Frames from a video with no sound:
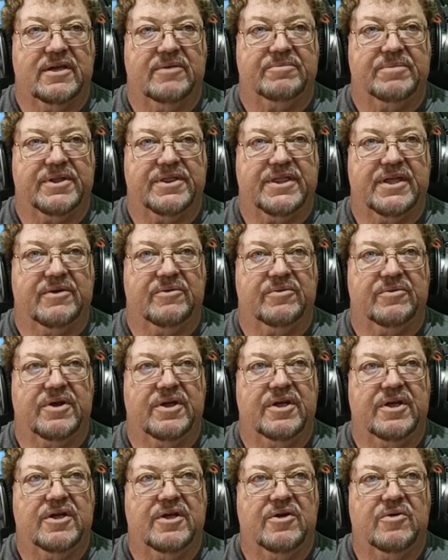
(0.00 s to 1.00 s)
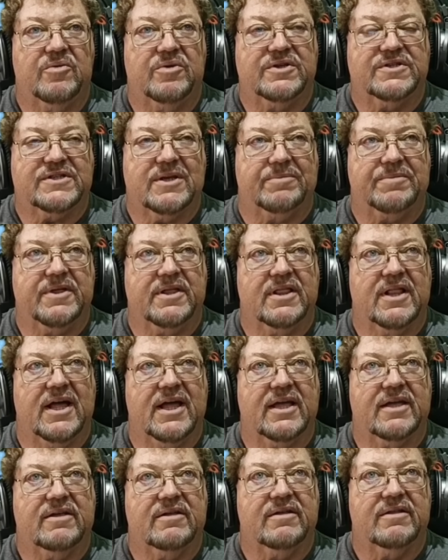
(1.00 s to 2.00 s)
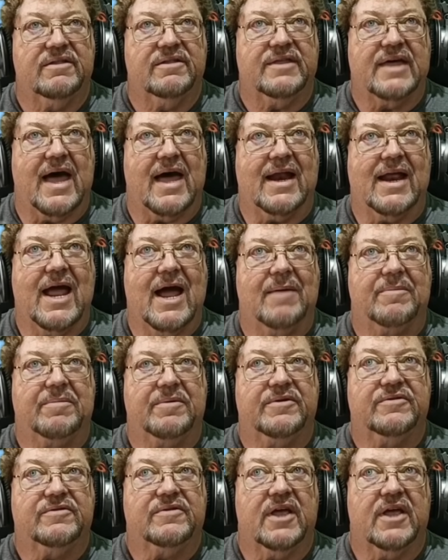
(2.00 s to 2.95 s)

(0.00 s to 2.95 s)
But then when something like that happens,